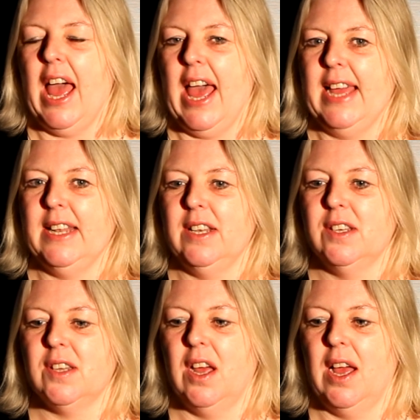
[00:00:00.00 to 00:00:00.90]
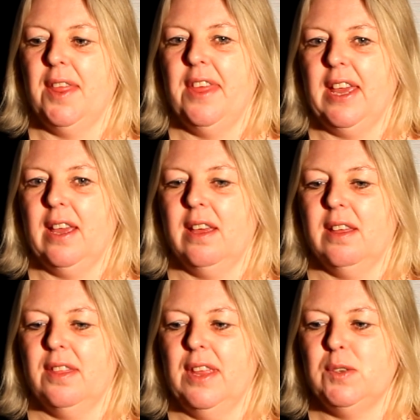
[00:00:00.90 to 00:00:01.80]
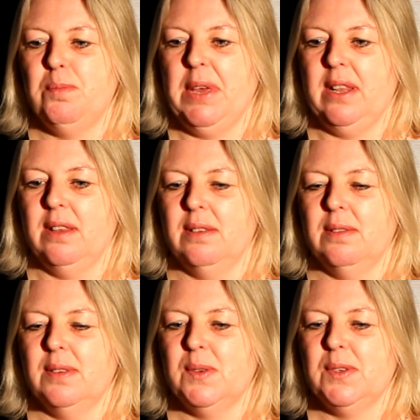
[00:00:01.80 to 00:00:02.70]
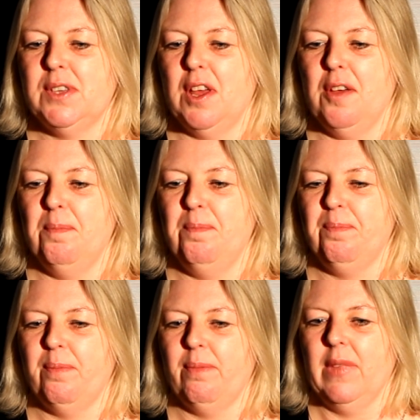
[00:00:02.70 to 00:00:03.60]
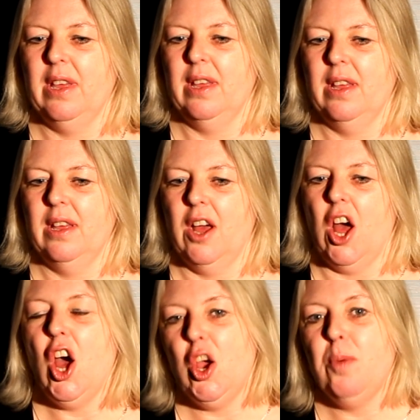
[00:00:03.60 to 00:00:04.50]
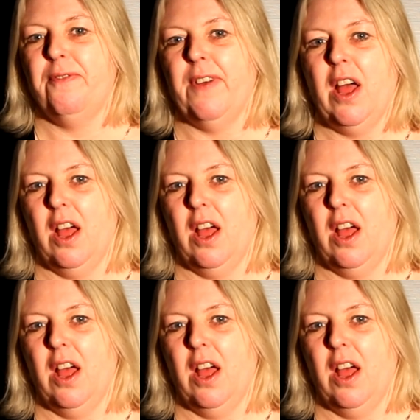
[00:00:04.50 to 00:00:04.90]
and I think there's been some hope for